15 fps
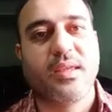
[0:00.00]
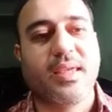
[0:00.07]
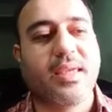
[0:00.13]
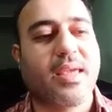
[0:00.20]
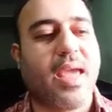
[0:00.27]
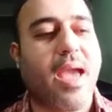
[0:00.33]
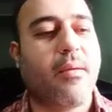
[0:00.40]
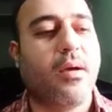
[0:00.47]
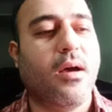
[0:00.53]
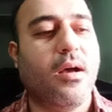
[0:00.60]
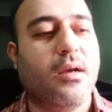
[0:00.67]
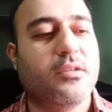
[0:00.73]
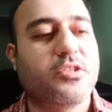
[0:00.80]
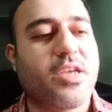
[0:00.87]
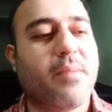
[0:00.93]

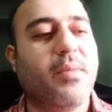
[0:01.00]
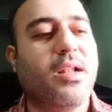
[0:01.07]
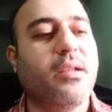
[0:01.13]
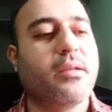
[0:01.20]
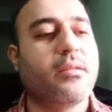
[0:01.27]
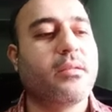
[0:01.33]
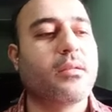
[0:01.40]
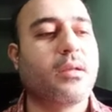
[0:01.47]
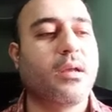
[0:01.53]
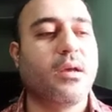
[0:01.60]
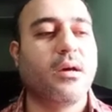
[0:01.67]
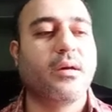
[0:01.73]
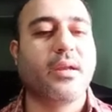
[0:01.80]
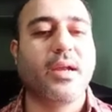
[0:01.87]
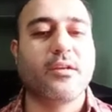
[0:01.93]
chameleon.
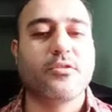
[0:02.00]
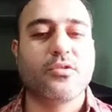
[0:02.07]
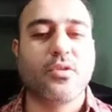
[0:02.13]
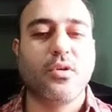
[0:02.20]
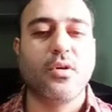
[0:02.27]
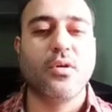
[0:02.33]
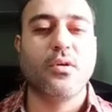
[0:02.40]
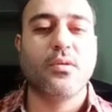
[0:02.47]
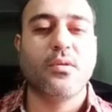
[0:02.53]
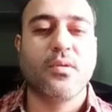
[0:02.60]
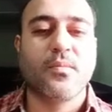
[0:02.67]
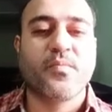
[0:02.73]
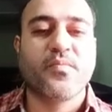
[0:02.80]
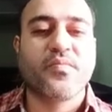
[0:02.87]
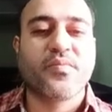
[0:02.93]
Right, so
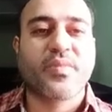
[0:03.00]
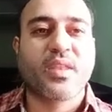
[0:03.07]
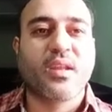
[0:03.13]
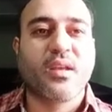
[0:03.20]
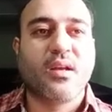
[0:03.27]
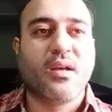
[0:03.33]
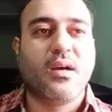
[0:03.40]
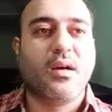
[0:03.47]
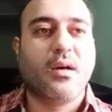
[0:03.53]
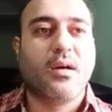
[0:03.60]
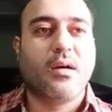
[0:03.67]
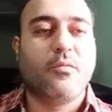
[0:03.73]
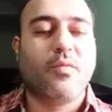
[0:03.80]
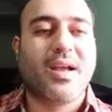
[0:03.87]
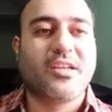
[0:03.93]

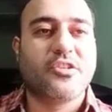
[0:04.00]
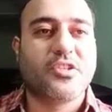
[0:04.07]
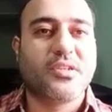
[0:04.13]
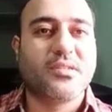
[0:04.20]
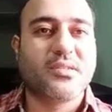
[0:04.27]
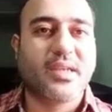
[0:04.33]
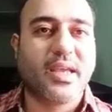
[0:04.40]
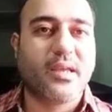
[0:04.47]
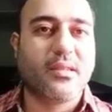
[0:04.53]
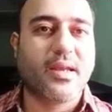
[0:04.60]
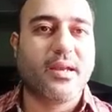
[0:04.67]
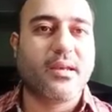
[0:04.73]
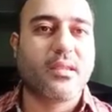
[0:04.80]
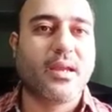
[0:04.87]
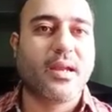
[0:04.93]
why she is saying
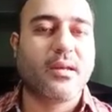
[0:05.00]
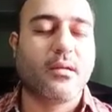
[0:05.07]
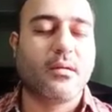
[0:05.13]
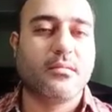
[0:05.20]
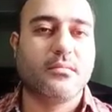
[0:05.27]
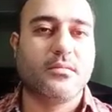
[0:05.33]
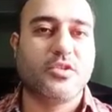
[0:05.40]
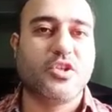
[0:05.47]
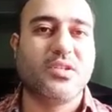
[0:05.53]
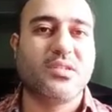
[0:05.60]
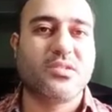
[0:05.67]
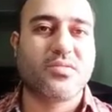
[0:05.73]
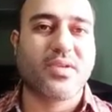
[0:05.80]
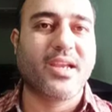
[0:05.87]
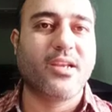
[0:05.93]
that she
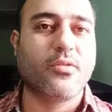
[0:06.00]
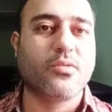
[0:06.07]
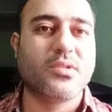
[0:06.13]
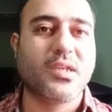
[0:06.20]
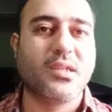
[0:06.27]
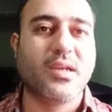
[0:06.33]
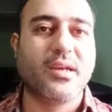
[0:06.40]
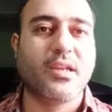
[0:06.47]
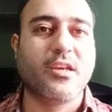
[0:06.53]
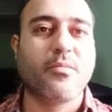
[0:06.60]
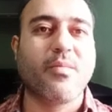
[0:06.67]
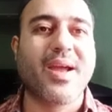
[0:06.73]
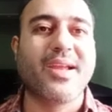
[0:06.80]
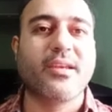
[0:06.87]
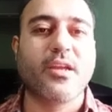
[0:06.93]
is trying to say that it
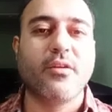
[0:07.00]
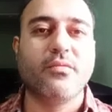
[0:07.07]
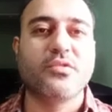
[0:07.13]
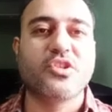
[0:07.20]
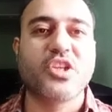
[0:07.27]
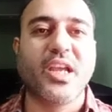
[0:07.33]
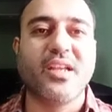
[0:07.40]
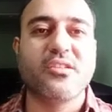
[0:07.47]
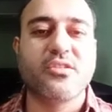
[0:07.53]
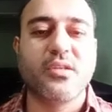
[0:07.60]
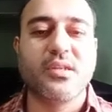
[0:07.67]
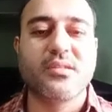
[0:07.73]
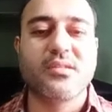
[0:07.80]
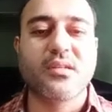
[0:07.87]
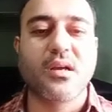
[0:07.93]
might have changed
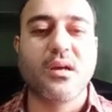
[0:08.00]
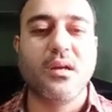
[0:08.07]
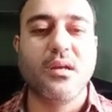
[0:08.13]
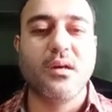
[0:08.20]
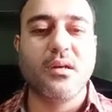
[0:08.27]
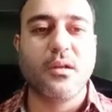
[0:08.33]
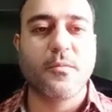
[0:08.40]
its color.